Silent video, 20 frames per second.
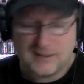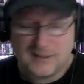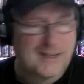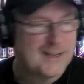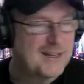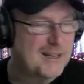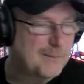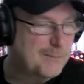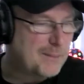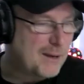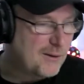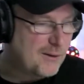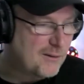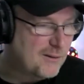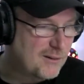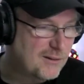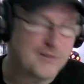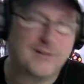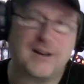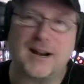heading
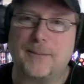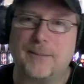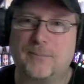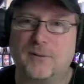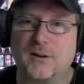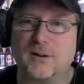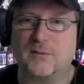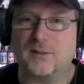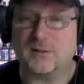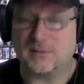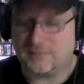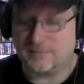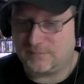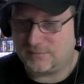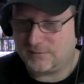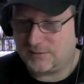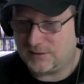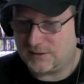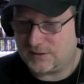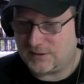powder crap, whatever.
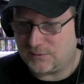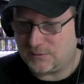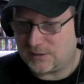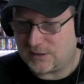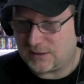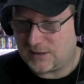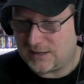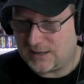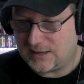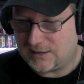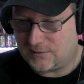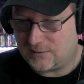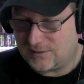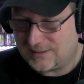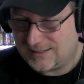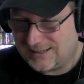Let's see what kind of head.